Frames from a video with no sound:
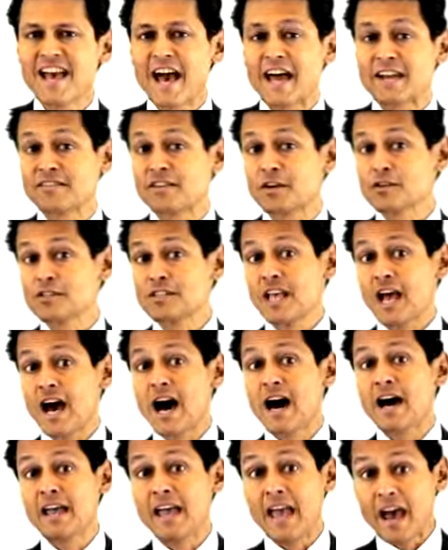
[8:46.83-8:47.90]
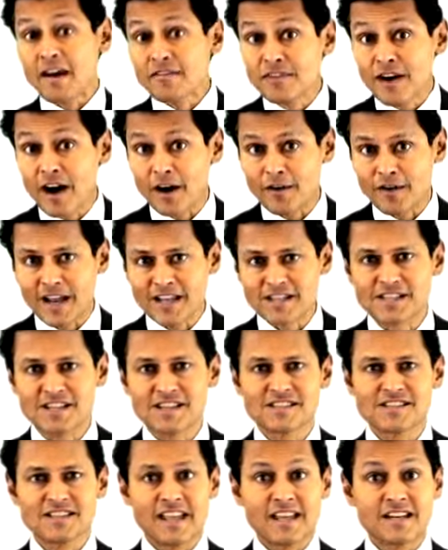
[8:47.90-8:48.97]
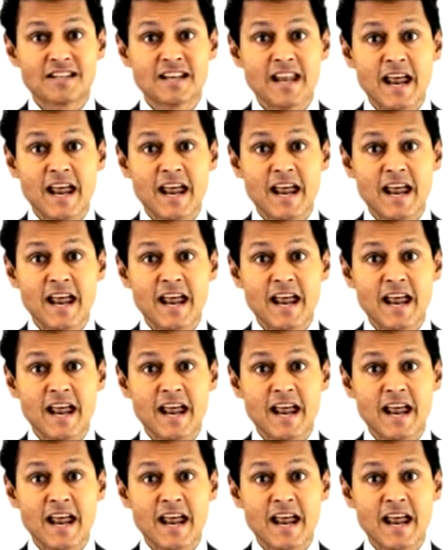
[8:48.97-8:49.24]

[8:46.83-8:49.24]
and of course the IFRSs, the